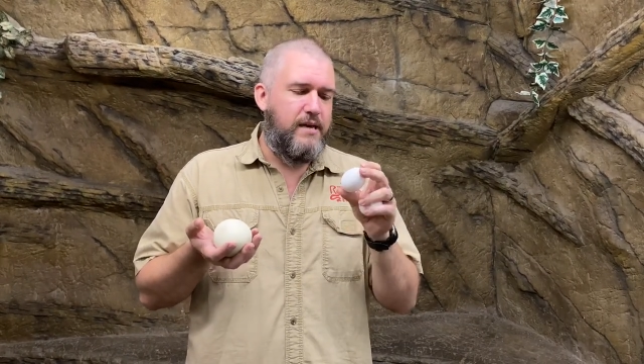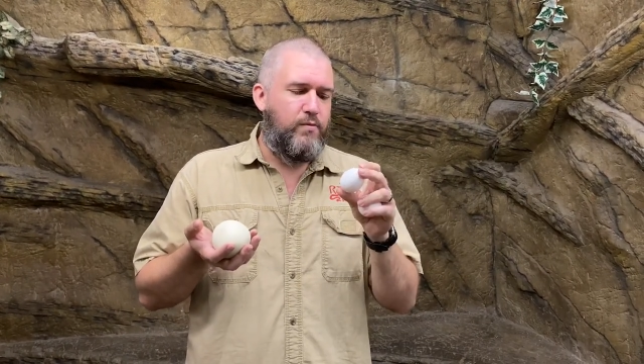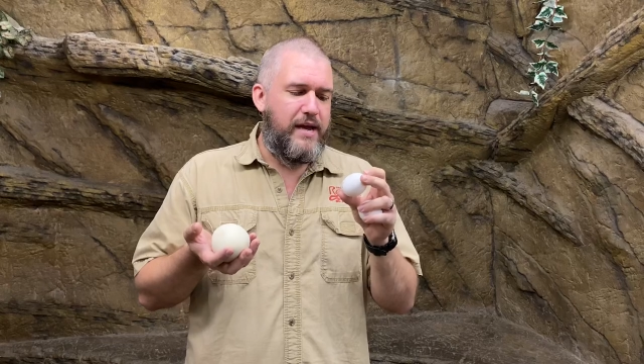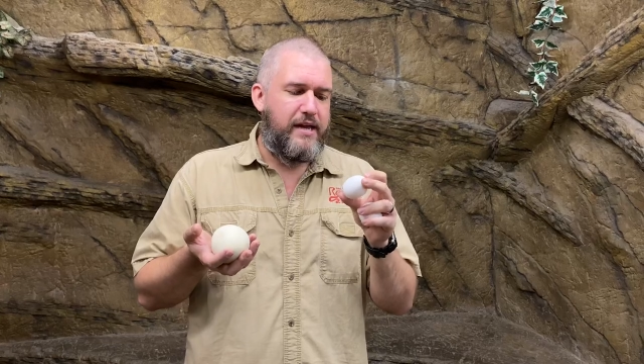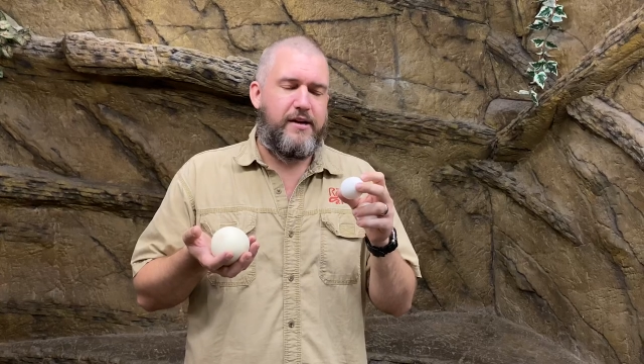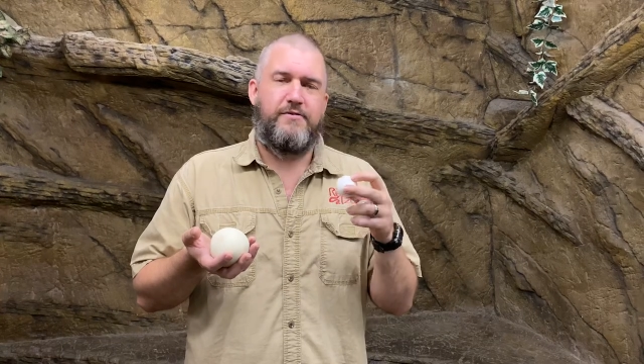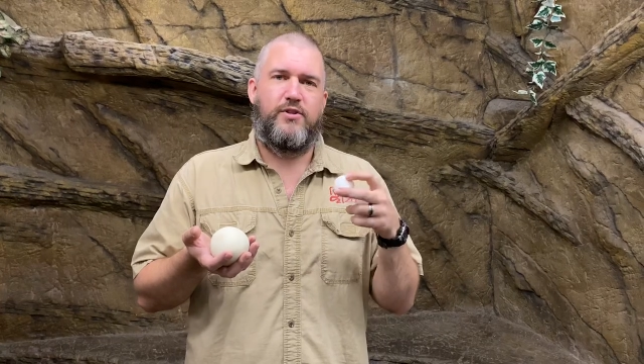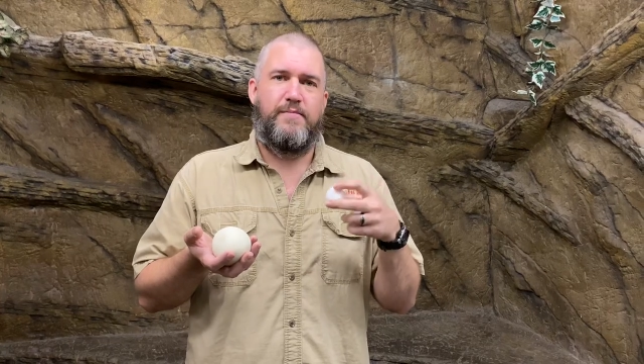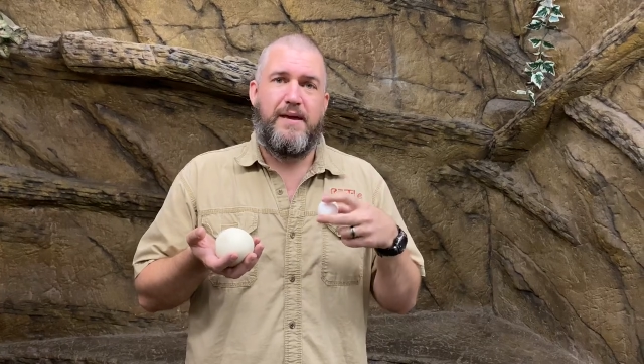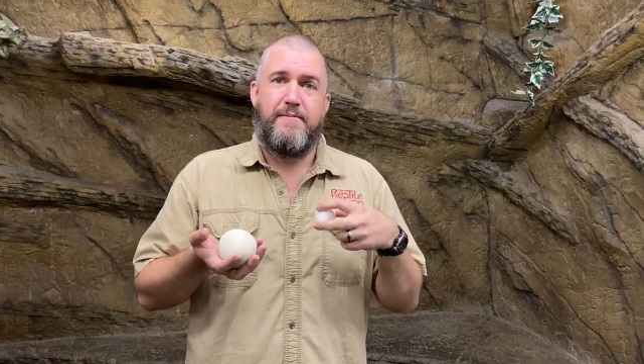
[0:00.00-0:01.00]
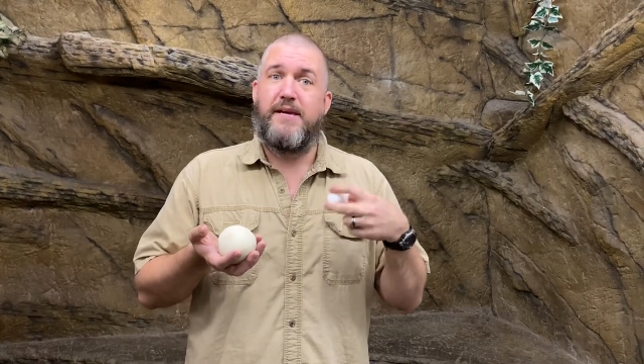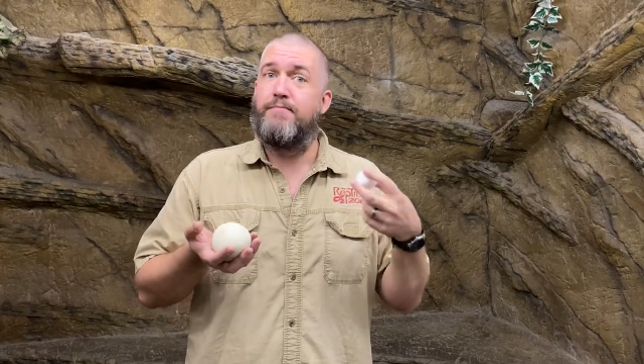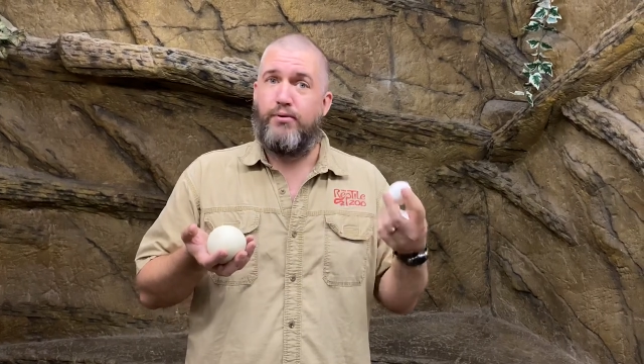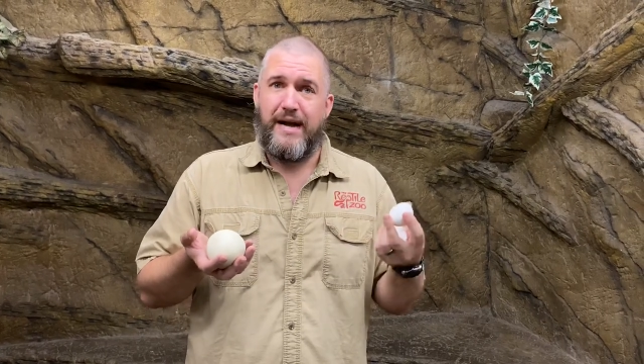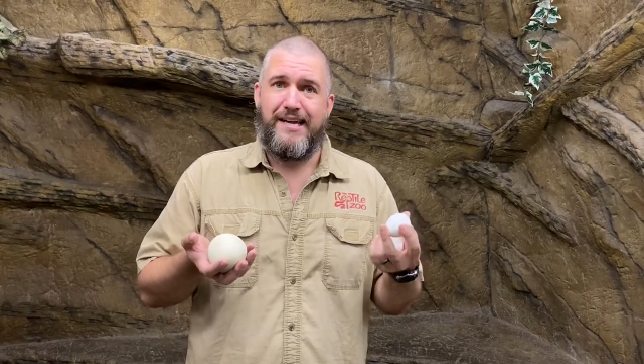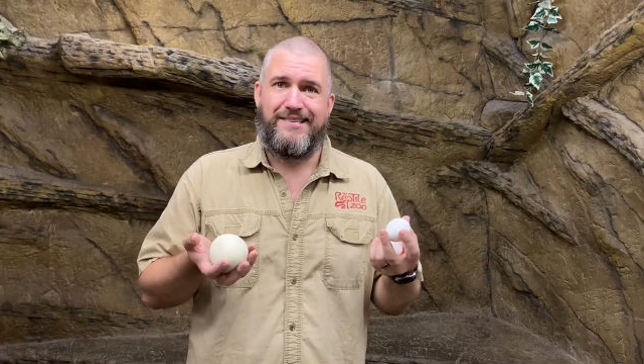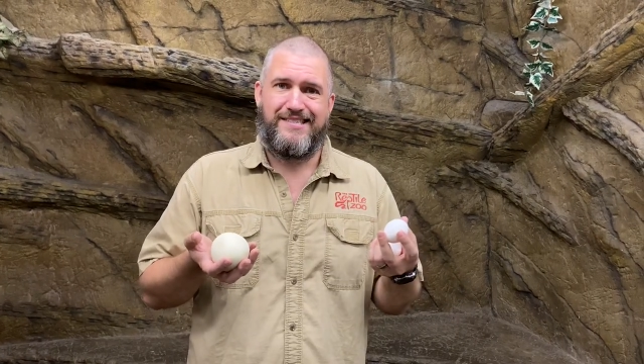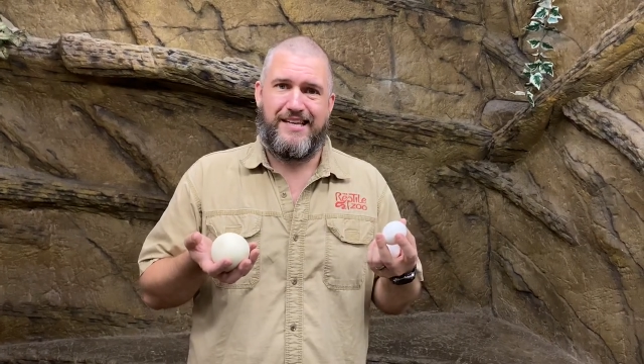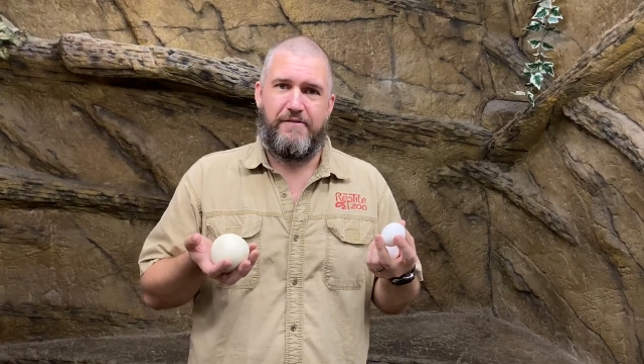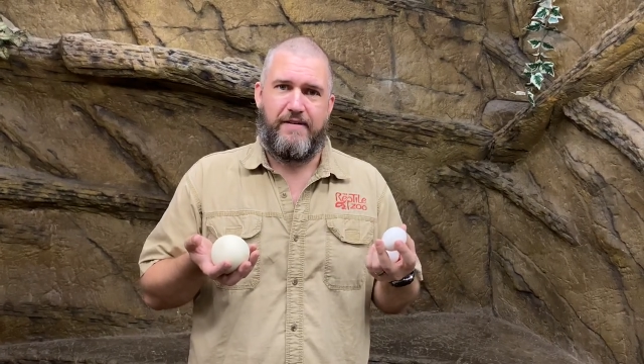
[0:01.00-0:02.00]
weak enough so the baby can break
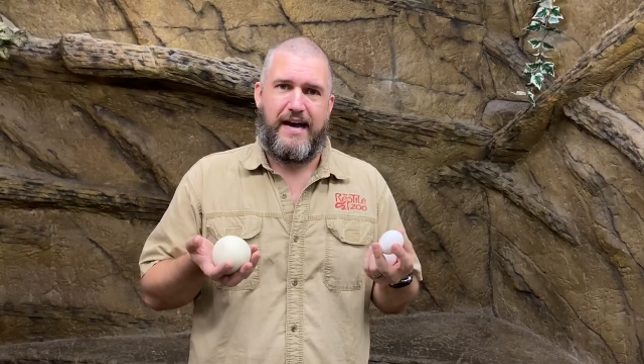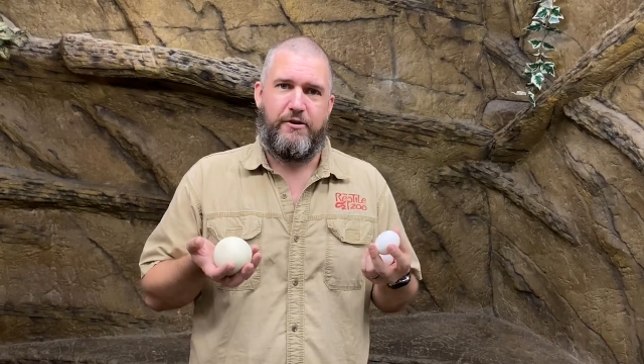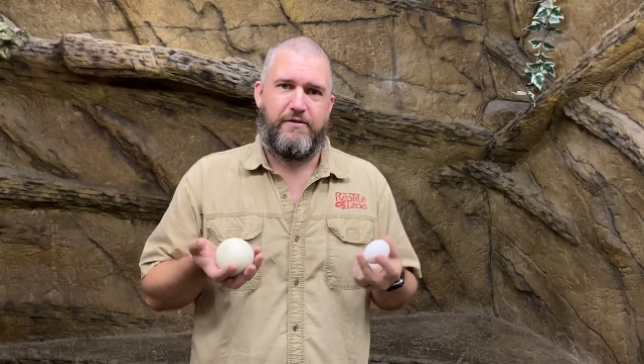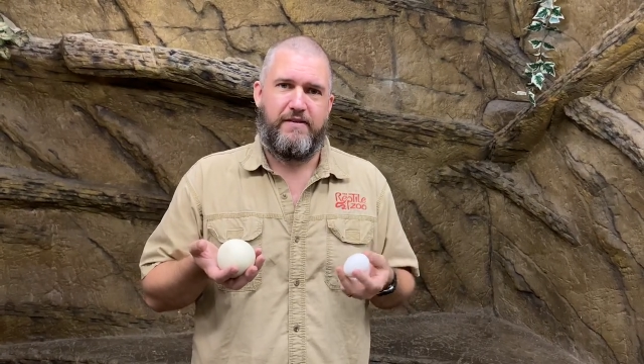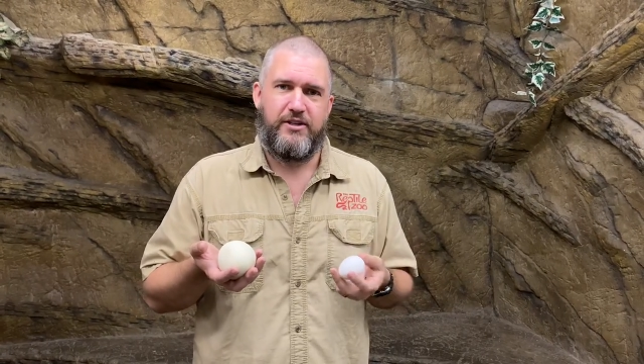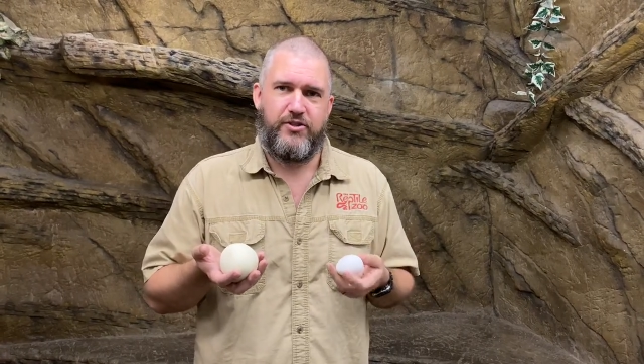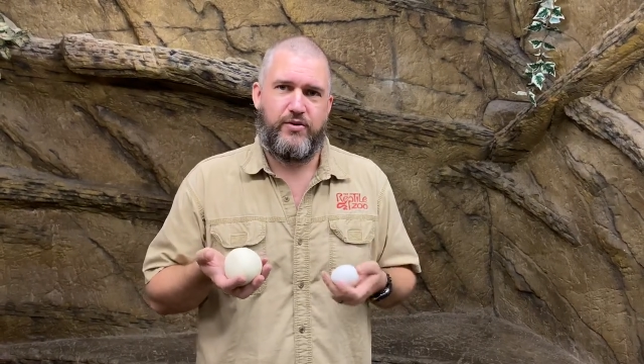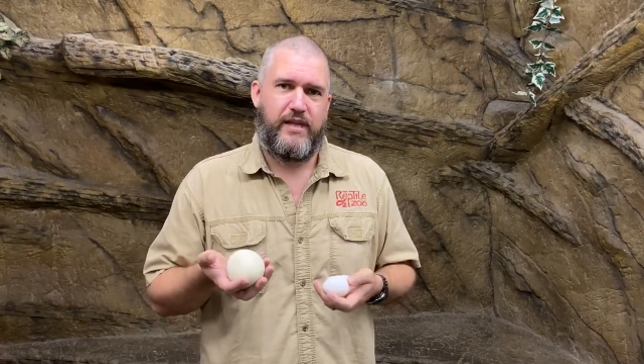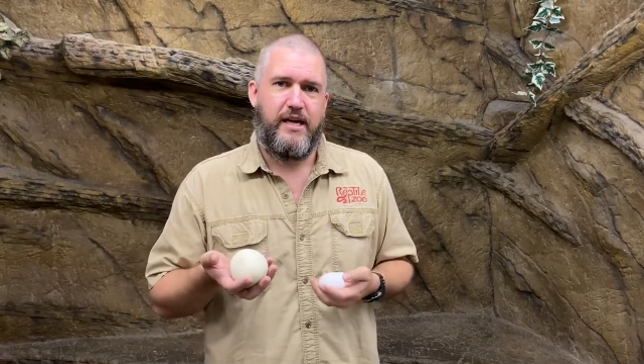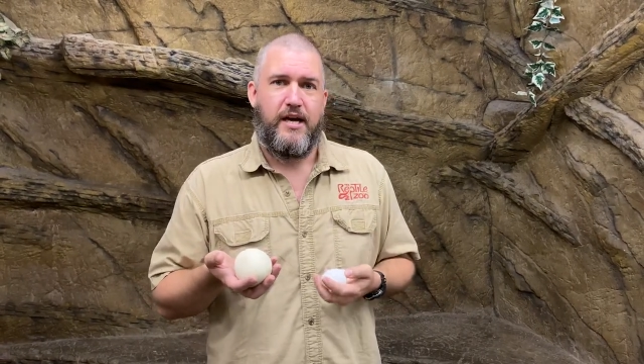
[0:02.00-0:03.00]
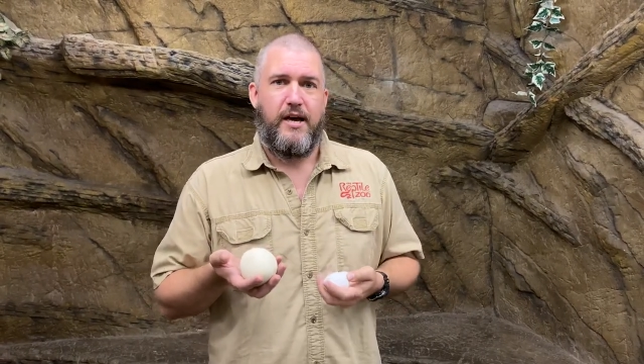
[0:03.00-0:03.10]
itself out eventually.